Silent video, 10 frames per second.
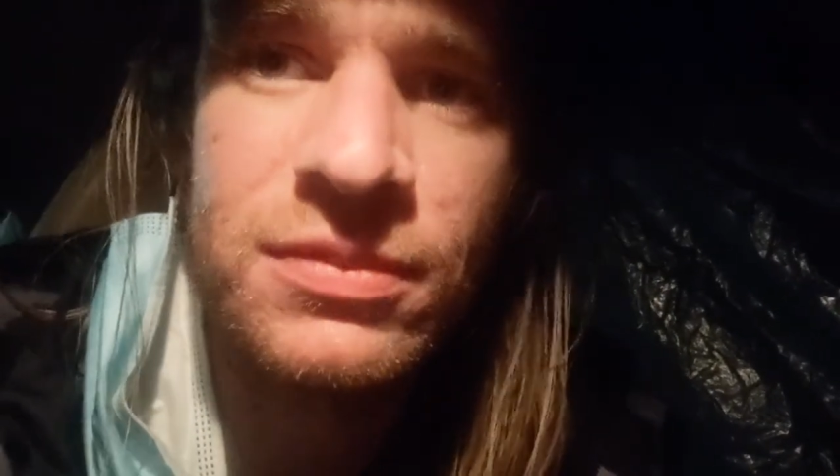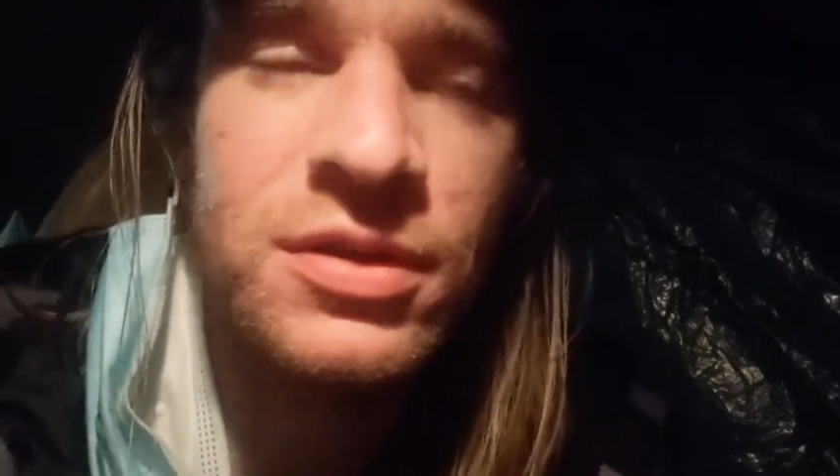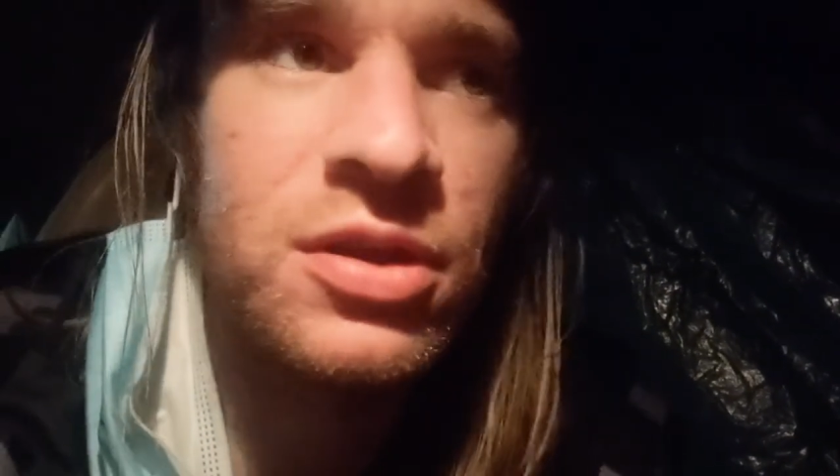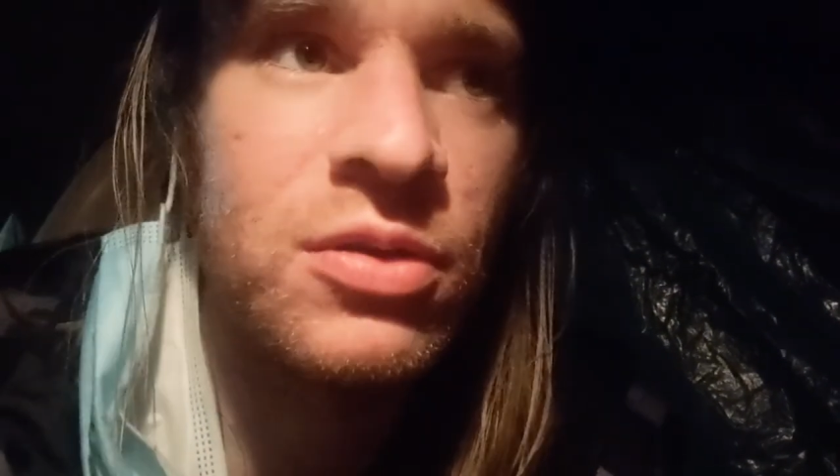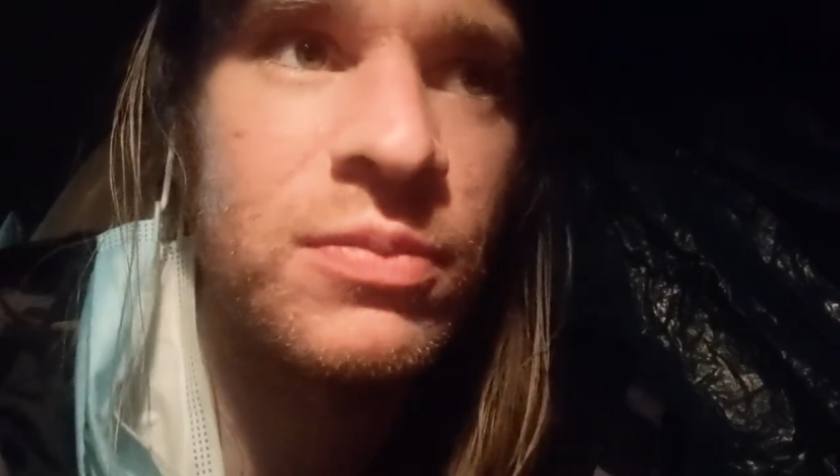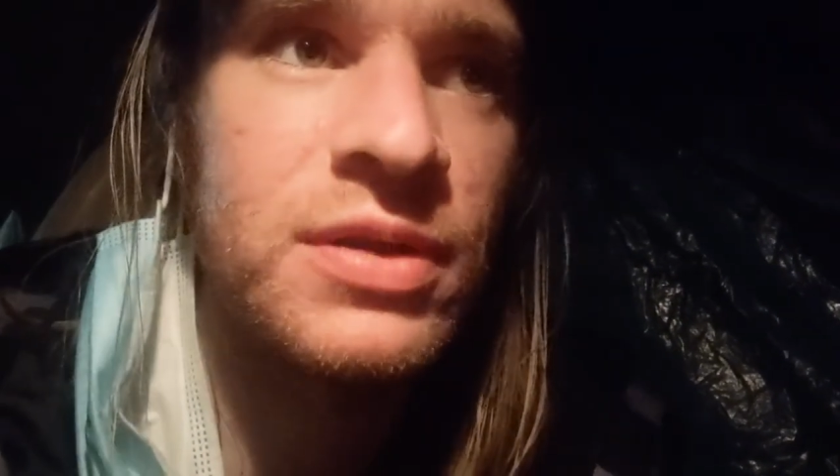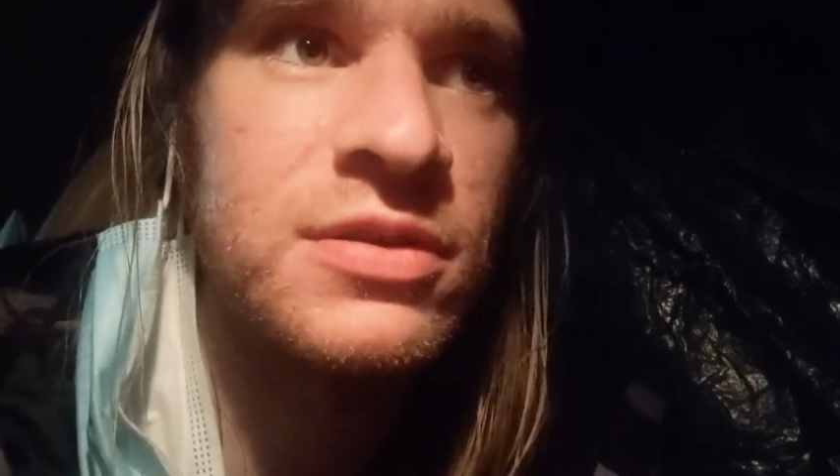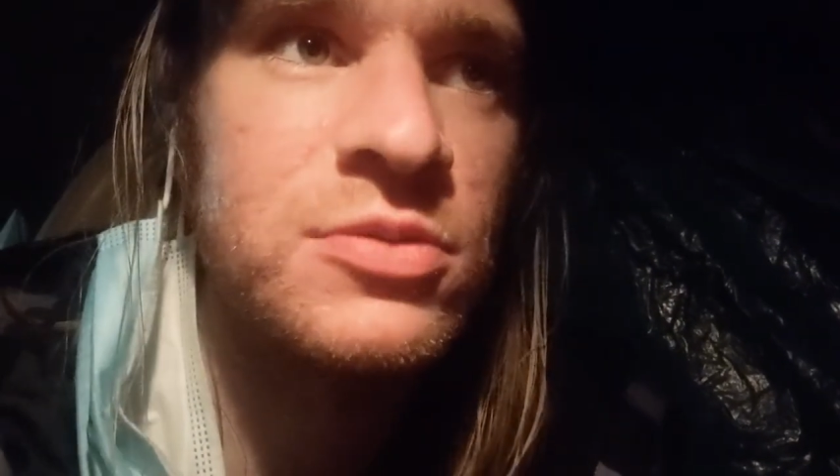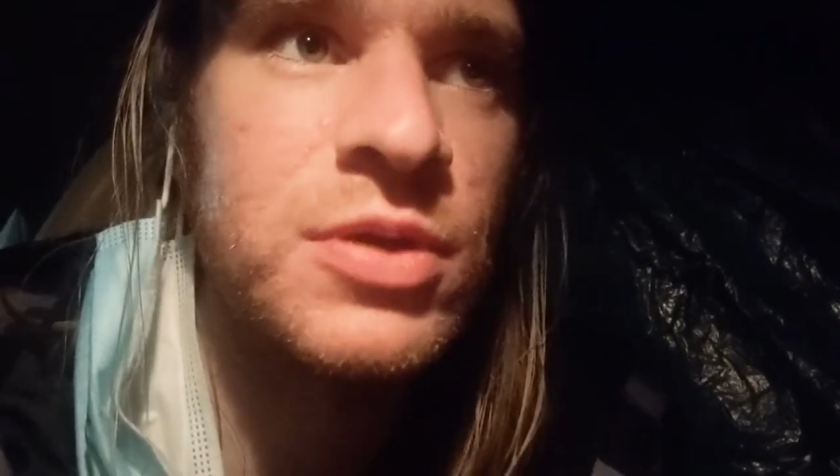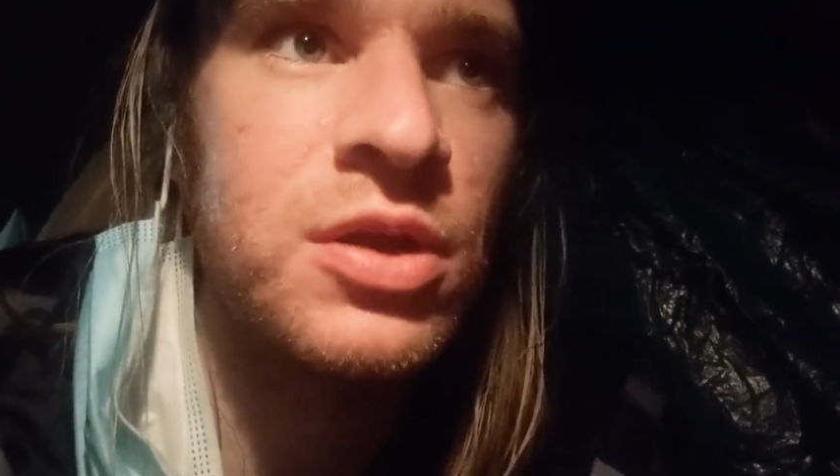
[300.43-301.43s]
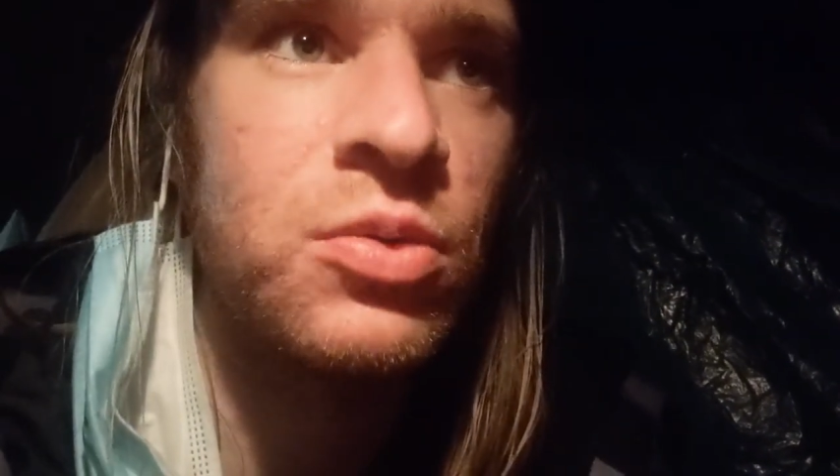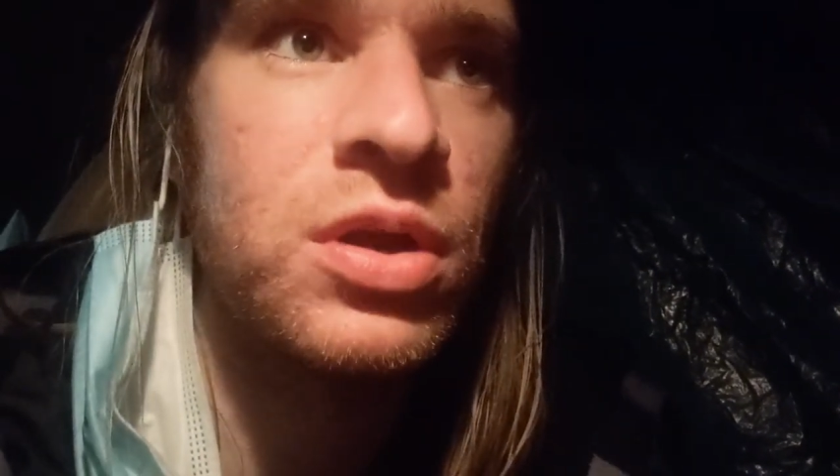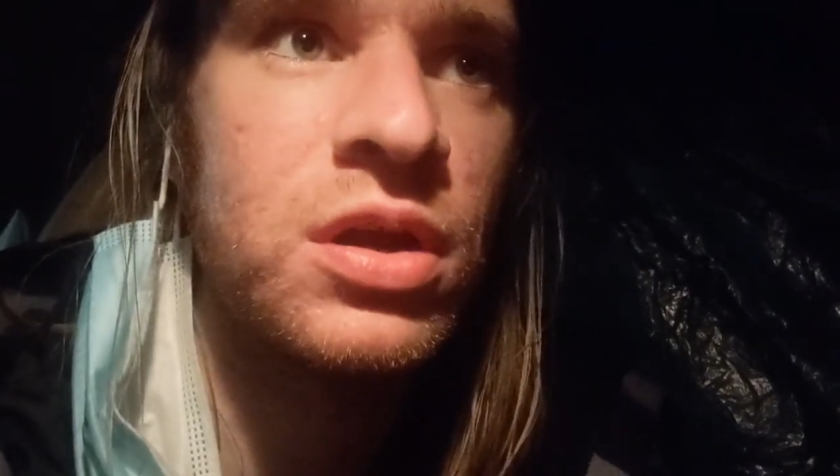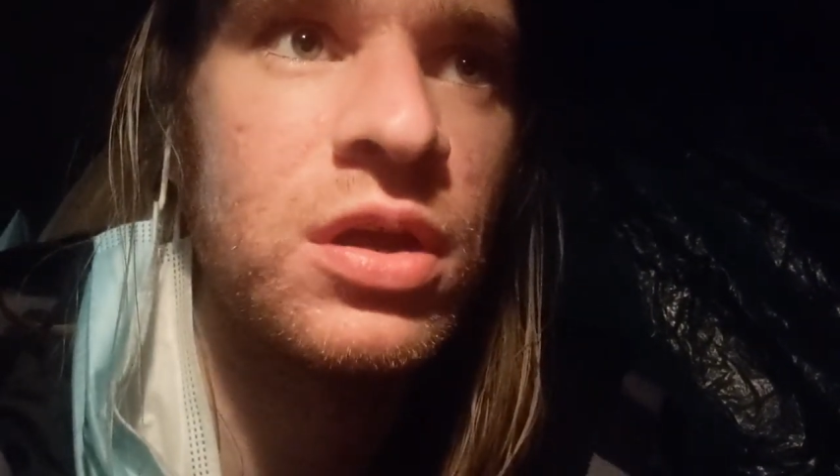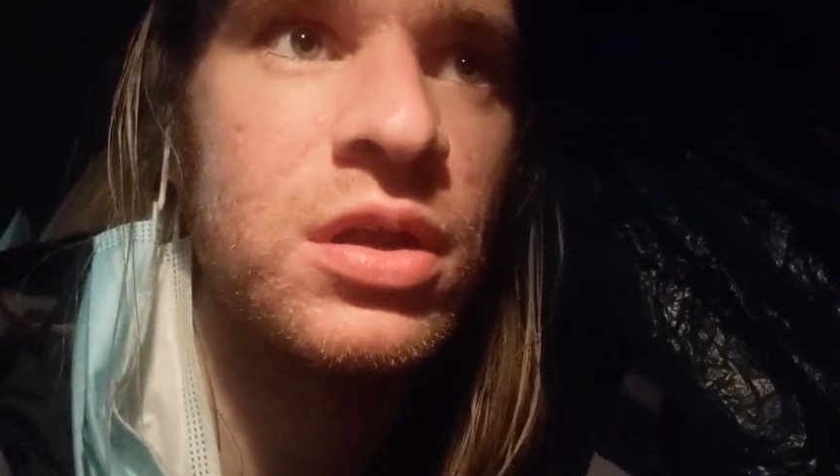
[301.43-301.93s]
you know message me or
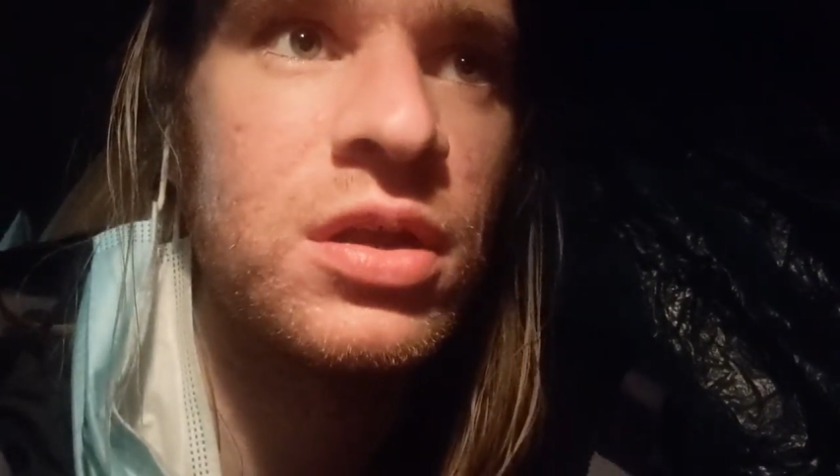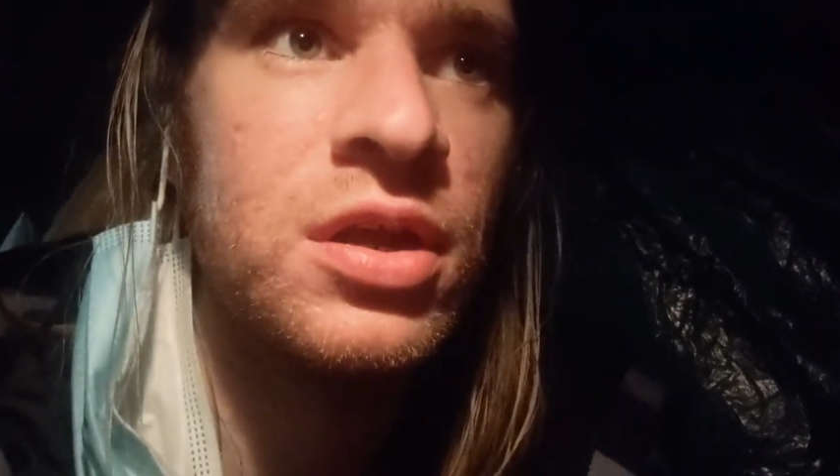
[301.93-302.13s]
whatnot,